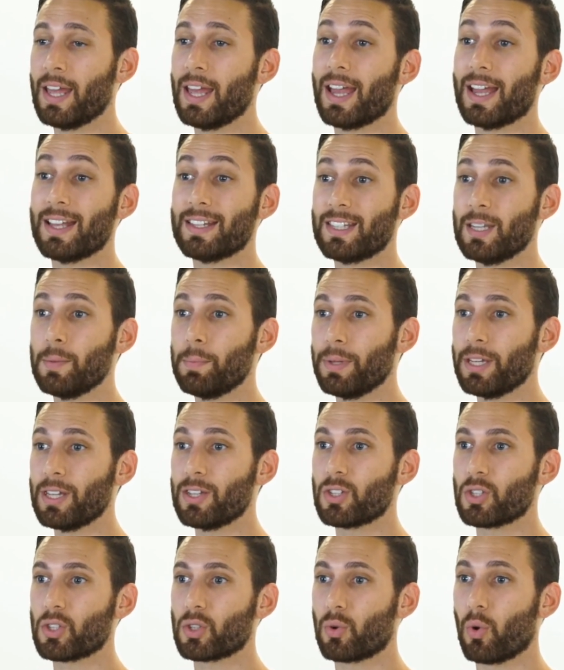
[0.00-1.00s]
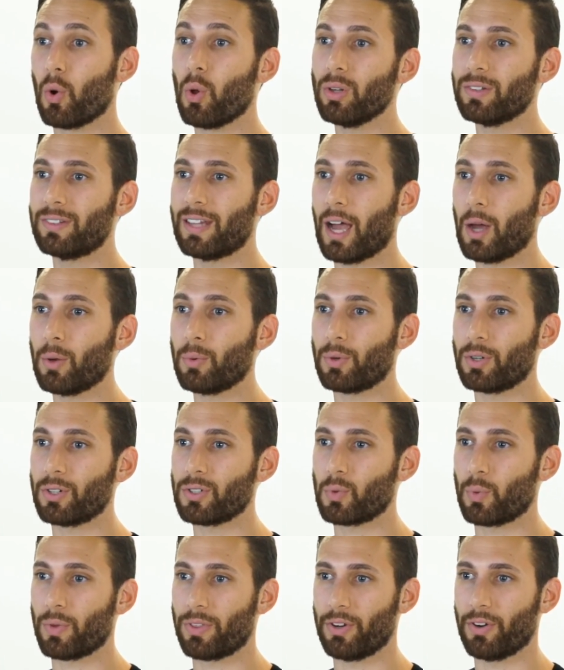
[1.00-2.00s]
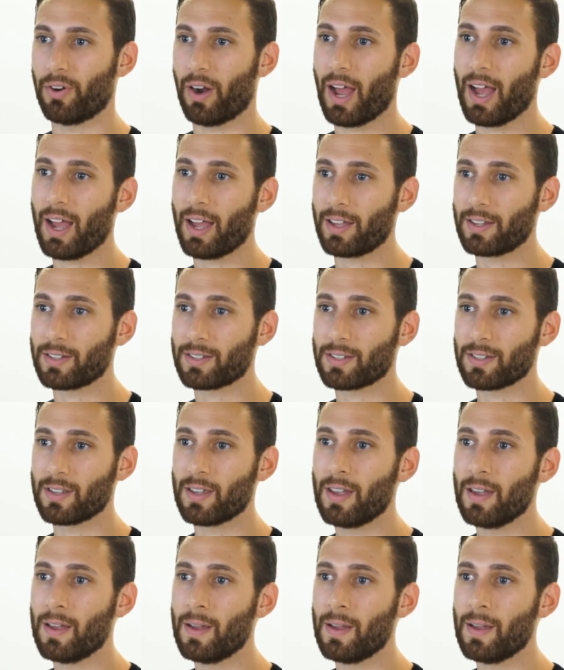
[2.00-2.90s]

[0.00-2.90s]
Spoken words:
and simply scroll downwards with your eyes.